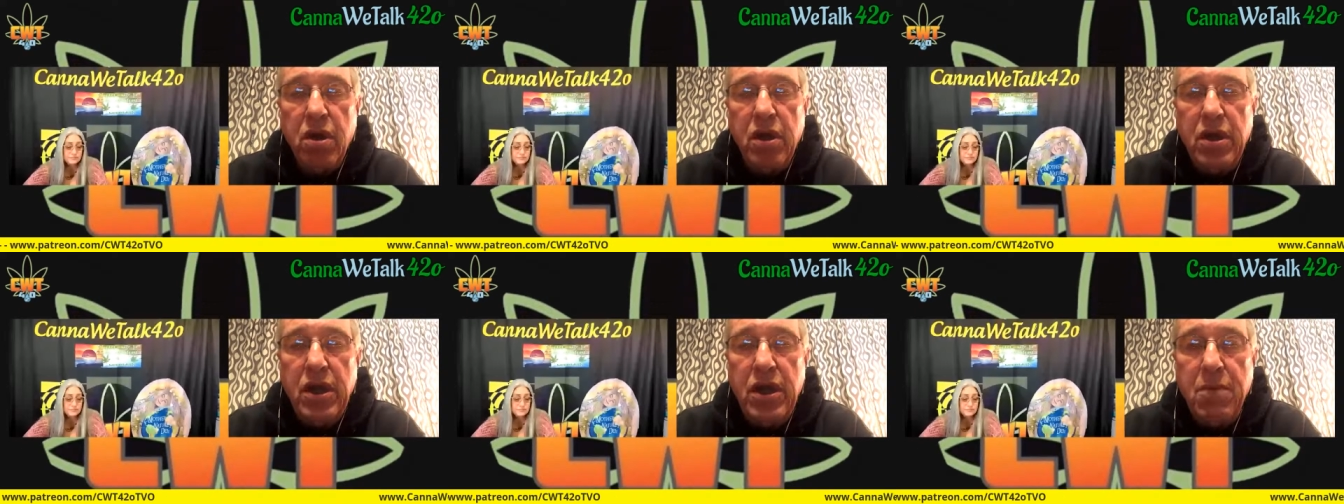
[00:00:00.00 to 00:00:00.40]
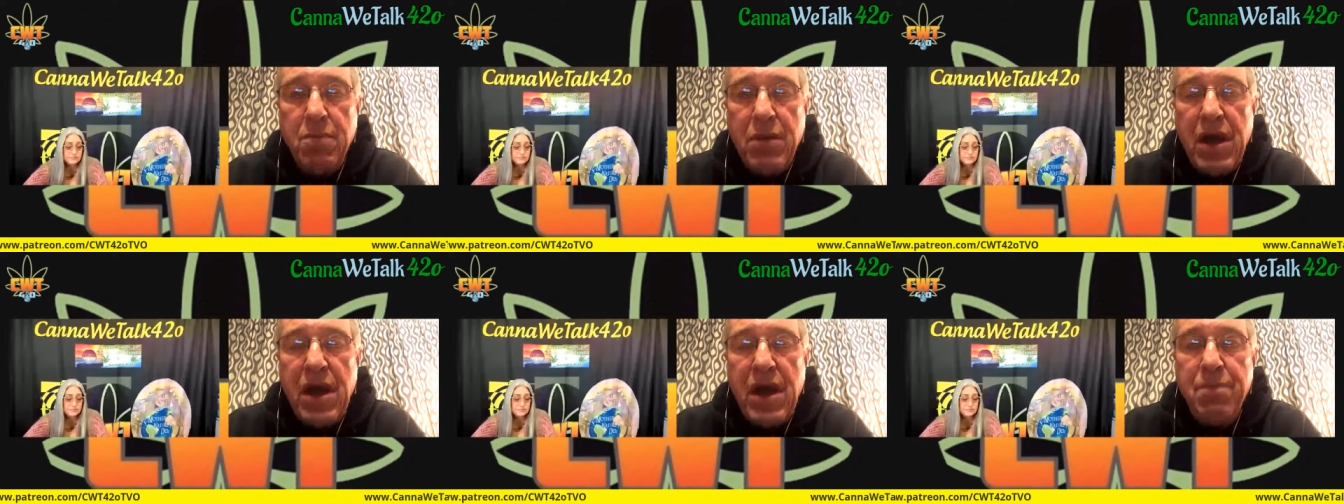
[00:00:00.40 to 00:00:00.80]
It
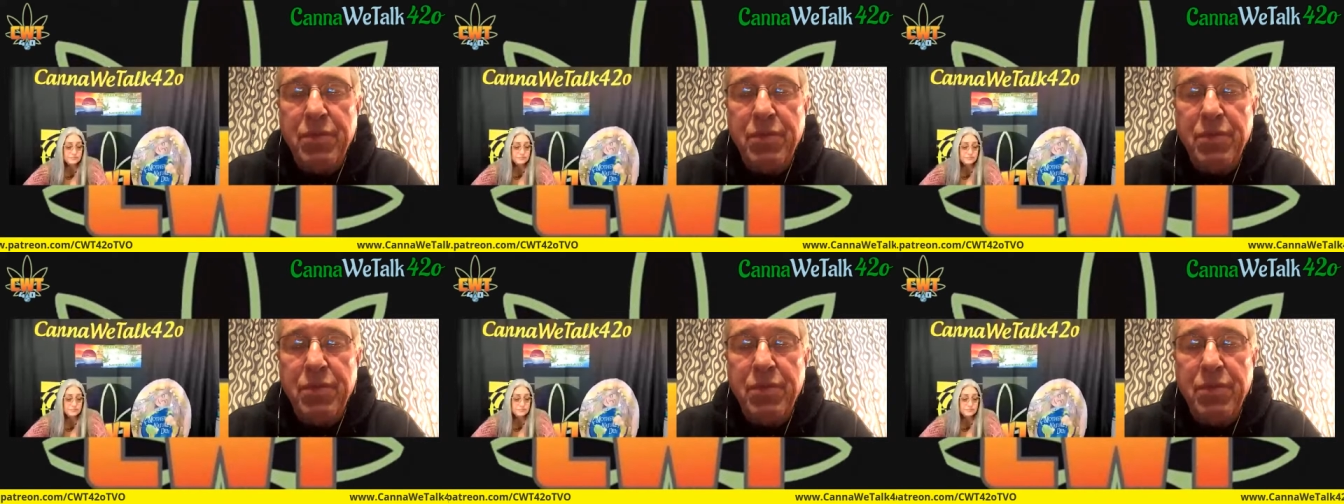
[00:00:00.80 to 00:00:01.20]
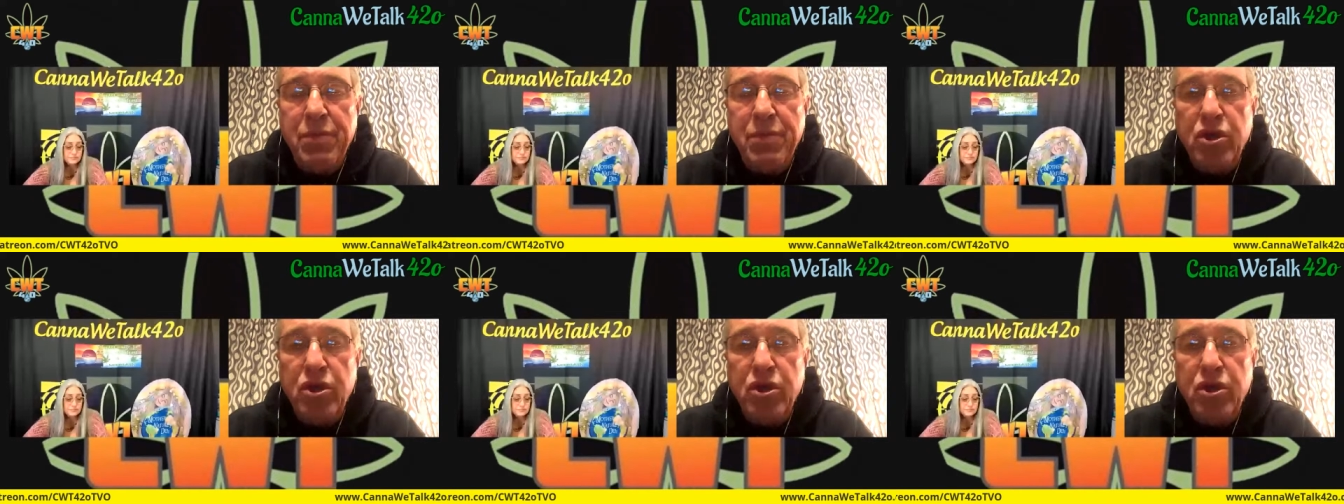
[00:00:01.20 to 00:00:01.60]
might be the
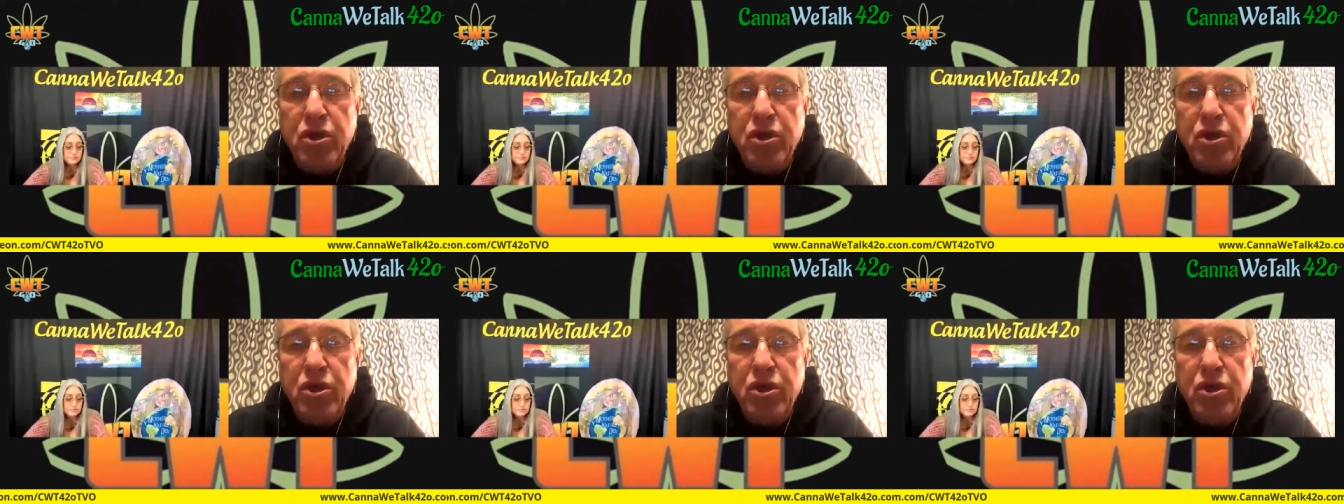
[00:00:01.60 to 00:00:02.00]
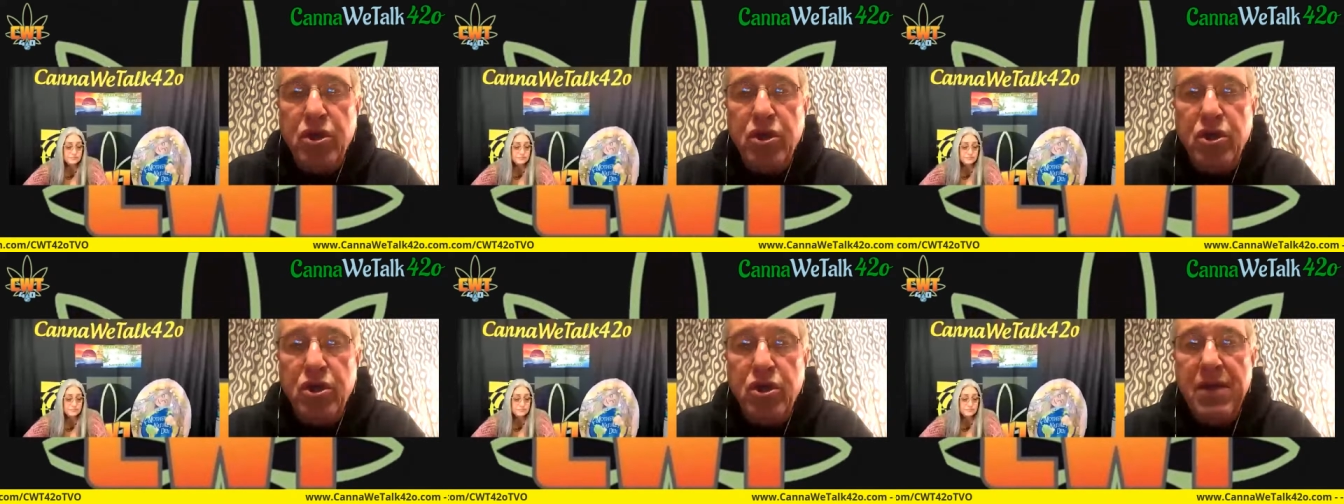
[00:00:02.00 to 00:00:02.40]
cure for
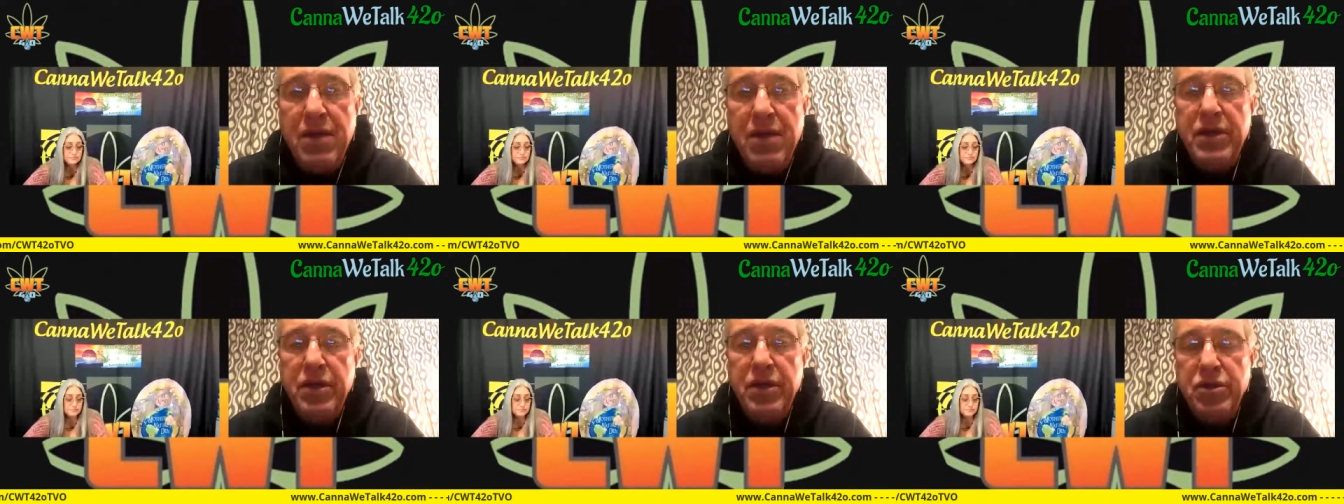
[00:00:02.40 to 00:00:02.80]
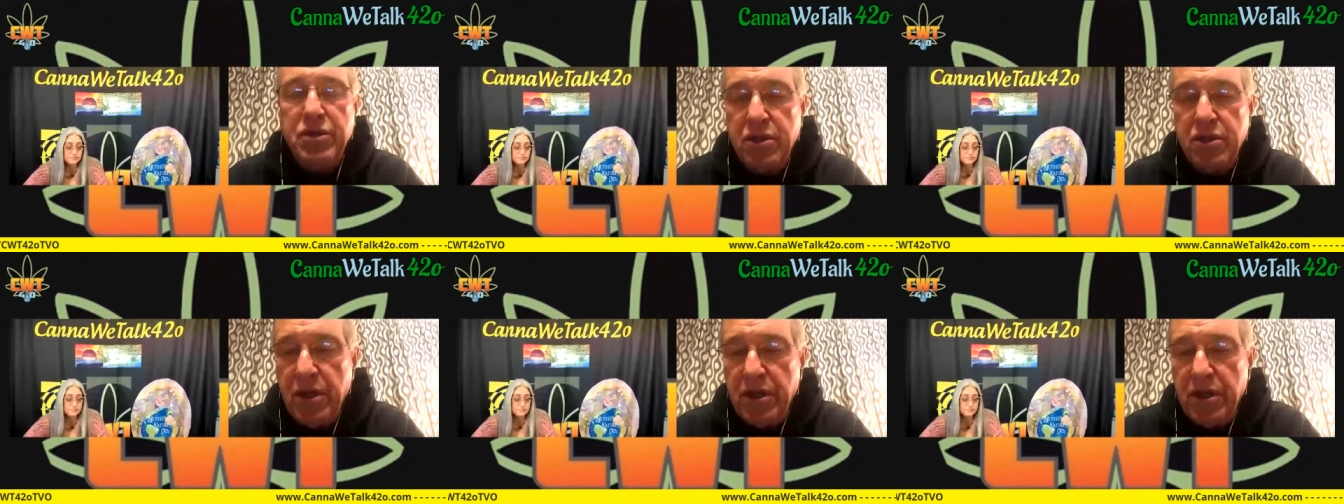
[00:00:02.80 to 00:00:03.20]
diabetes.